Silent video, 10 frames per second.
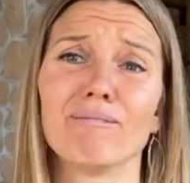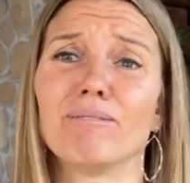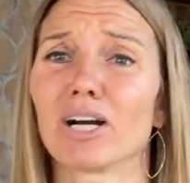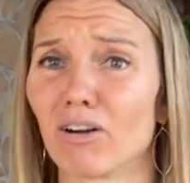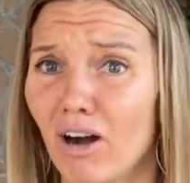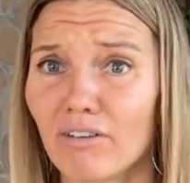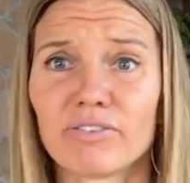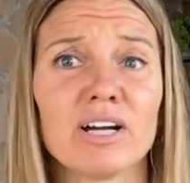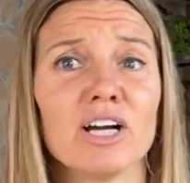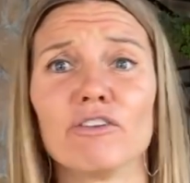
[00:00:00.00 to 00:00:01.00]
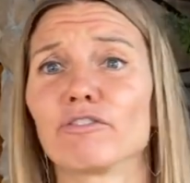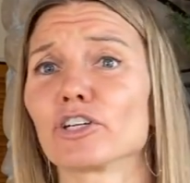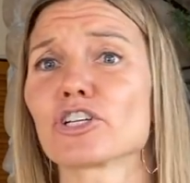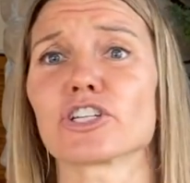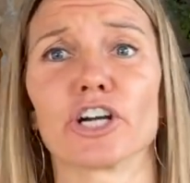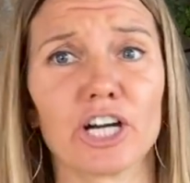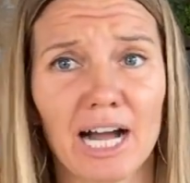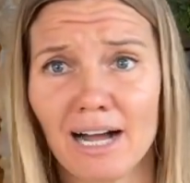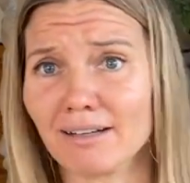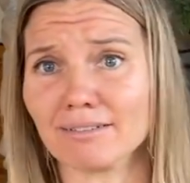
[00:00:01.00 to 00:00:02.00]
Fuck off. For sure,
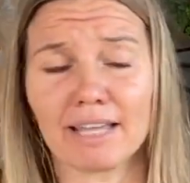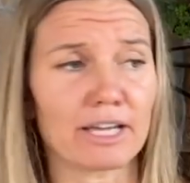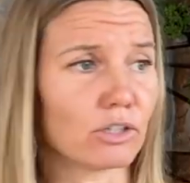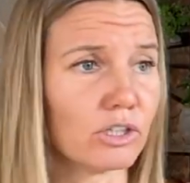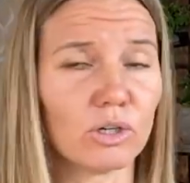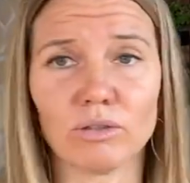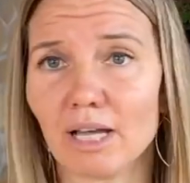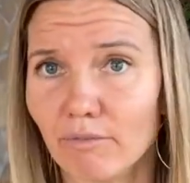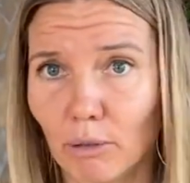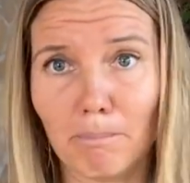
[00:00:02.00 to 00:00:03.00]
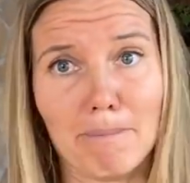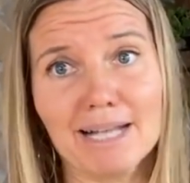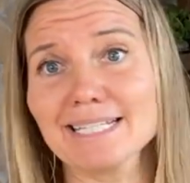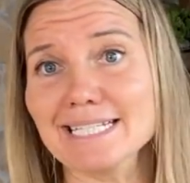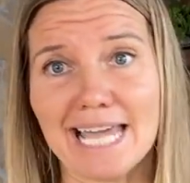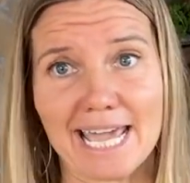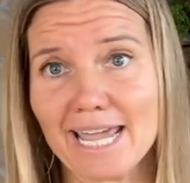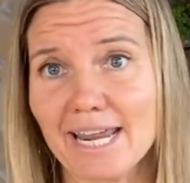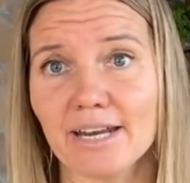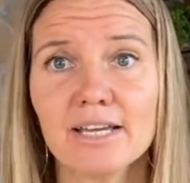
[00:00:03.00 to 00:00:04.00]
on like low level,
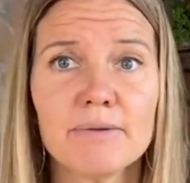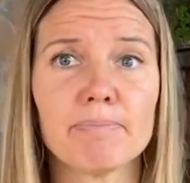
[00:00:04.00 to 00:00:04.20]
mundane,